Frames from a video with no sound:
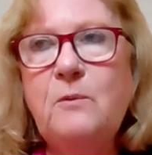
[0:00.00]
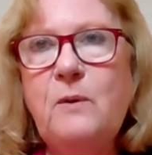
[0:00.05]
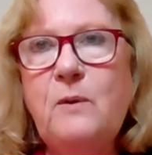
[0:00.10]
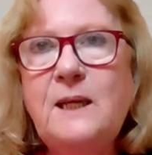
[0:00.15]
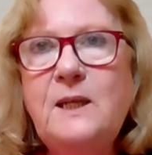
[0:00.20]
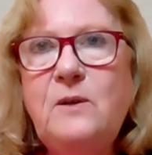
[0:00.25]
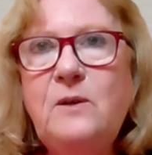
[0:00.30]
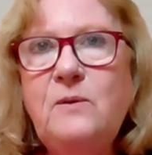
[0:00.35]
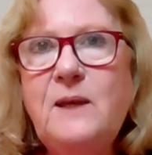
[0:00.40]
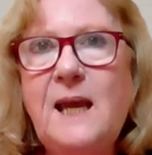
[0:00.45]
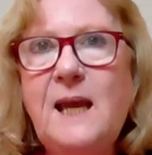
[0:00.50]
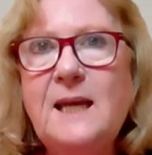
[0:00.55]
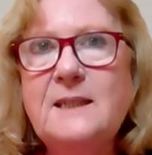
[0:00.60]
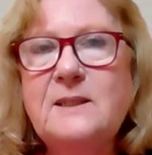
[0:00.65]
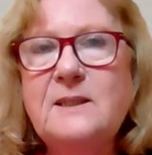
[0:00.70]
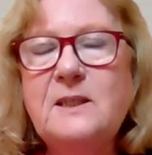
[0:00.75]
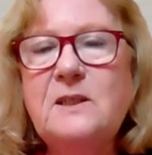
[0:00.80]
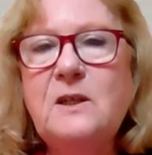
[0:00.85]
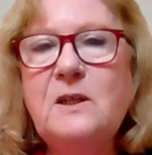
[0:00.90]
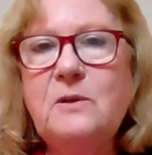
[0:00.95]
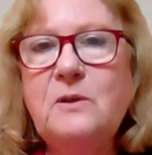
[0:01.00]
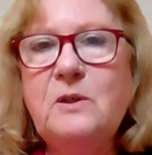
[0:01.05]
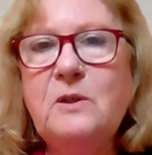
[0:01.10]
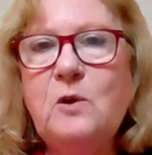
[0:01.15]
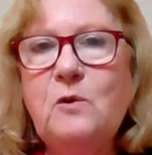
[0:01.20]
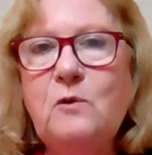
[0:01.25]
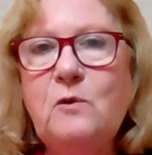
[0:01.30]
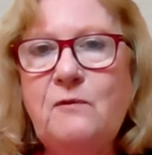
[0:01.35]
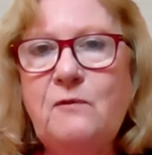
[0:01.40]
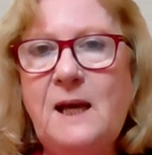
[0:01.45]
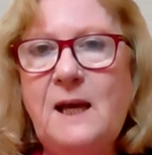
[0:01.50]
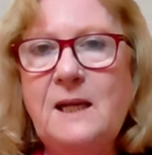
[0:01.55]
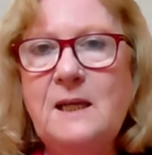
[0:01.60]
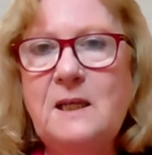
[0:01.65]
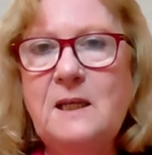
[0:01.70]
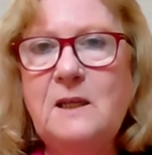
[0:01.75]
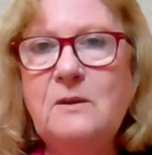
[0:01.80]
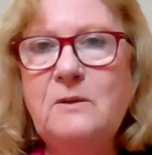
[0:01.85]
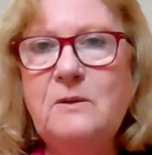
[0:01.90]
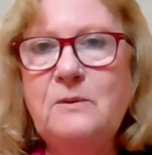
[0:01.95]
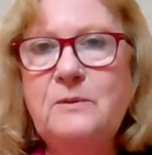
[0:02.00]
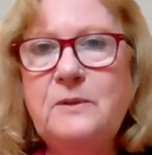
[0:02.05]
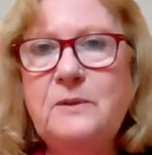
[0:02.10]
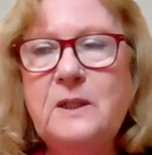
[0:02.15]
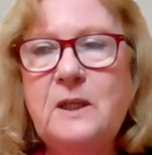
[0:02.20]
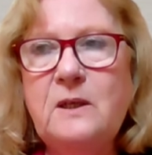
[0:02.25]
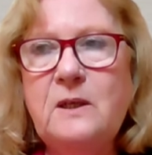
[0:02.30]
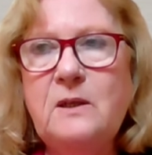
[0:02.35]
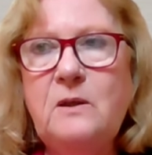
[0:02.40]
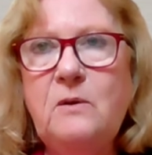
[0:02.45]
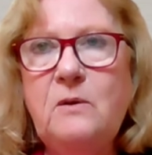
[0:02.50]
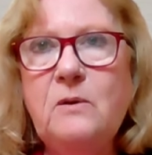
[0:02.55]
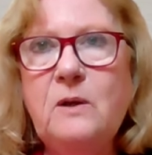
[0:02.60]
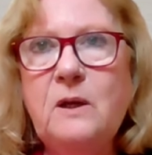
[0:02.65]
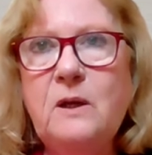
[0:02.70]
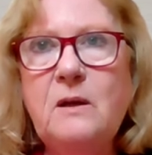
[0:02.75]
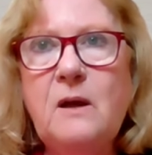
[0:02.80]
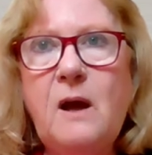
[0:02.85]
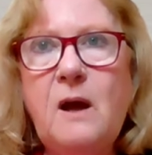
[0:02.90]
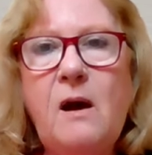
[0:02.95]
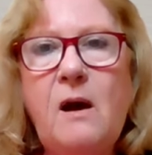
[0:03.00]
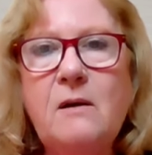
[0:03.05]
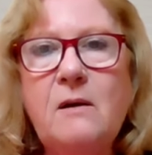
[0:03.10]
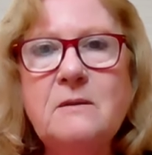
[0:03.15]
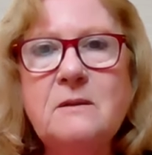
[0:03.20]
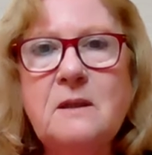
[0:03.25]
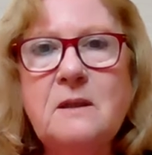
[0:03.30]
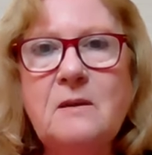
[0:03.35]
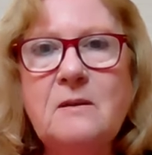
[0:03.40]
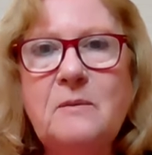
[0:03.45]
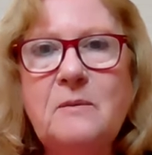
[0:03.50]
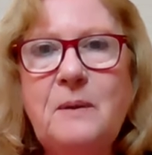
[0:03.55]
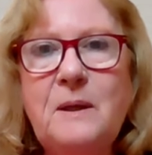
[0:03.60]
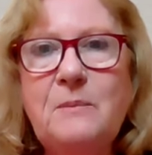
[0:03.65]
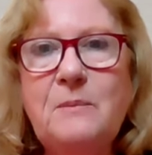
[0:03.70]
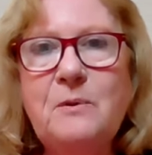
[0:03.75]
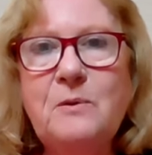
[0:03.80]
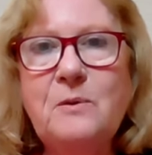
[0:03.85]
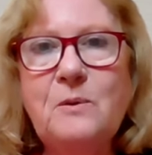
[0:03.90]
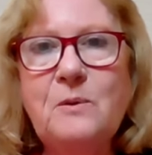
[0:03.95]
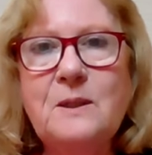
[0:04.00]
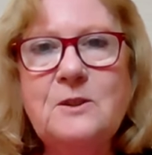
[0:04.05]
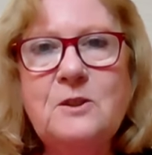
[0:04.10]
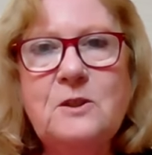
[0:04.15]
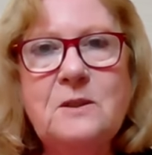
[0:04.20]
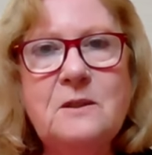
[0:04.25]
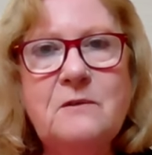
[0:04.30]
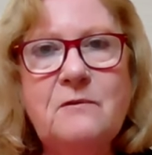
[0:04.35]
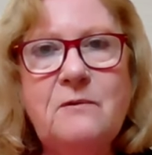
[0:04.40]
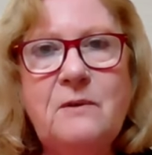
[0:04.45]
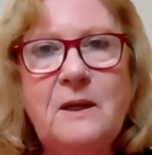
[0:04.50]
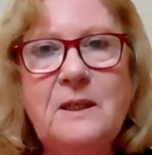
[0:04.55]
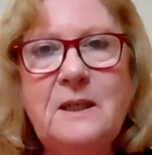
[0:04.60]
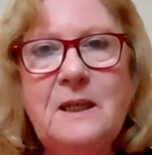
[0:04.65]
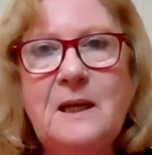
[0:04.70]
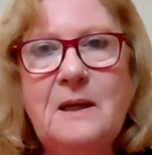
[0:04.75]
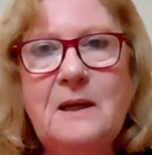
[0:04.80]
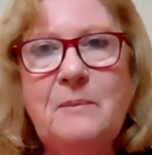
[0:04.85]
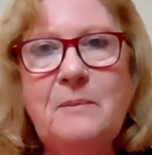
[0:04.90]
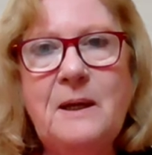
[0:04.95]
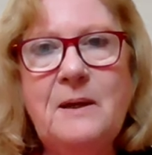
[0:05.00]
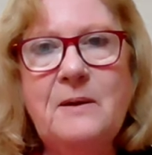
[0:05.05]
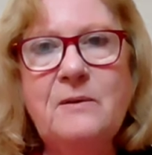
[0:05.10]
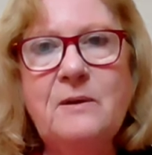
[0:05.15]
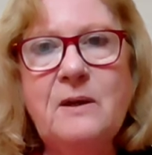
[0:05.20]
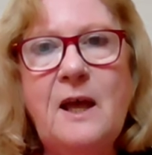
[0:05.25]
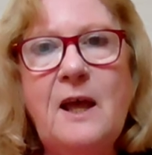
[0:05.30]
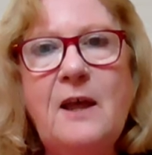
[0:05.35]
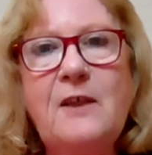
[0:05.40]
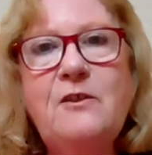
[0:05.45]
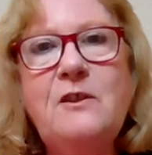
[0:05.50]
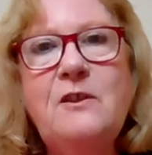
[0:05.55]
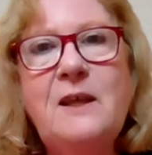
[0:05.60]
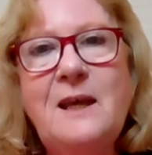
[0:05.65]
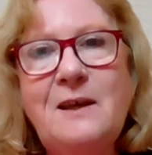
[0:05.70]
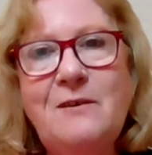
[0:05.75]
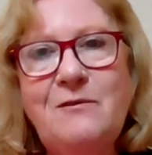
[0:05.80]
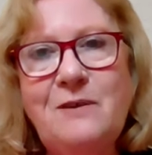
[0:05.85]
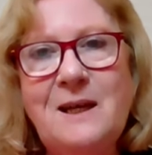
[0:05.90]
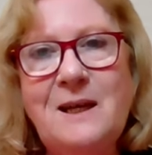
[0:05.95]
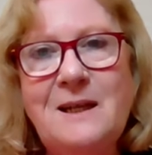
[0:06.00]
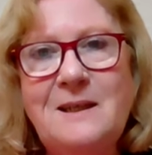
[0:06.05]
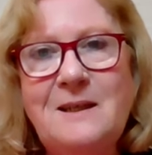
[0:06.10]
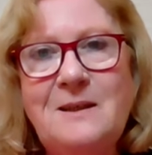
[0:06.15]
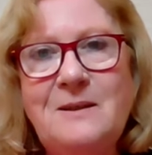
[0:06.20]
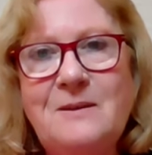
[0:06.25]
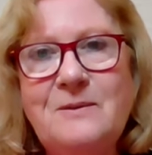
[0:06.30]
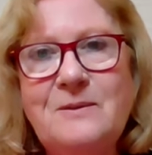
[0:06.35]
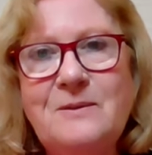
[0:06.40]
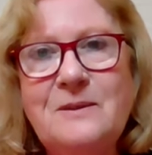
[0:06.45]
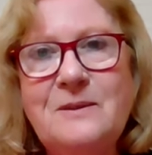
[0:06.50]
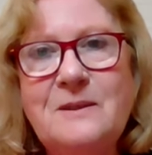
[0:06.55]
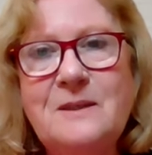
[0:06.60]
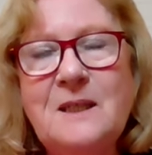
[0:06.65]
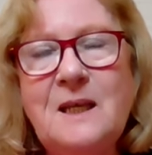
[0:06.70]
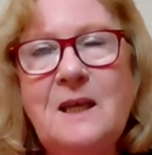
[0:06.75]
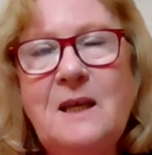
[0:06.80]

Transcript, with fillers: When you get to know your values, you can ask other people questions to find out about their values.